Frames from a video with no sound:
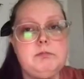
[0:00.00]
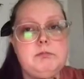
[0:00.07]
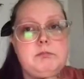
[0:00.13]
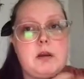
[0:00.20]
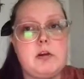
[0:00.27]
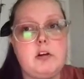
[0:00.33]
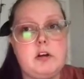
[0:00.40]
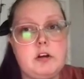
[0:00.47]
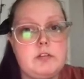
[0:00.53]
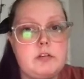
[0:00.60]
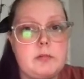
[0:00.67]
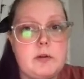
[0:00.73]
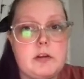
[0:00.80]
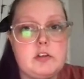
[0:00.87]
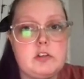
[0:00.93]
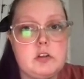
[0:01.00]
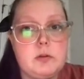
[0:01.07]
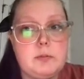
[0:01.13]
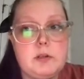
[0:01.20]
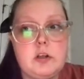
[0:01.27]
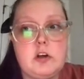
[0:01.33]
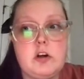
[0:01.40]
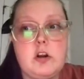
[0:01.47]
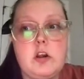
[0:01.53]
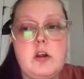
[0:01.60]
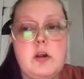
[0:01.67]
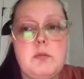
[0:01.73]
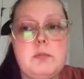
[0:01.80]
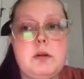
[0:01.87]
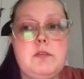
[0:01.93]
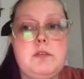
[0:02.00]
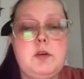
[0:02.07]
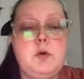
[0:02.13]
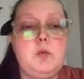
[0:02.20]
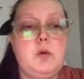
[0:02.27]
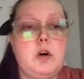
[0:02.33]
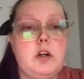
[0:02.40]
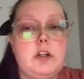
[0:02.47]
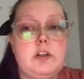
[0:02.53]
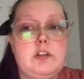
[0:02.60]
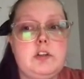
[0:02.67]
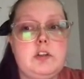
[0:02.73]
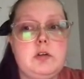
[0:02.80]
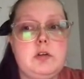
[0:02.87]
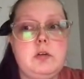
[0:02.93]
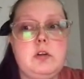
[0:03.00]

background information up here. But if you wanted to,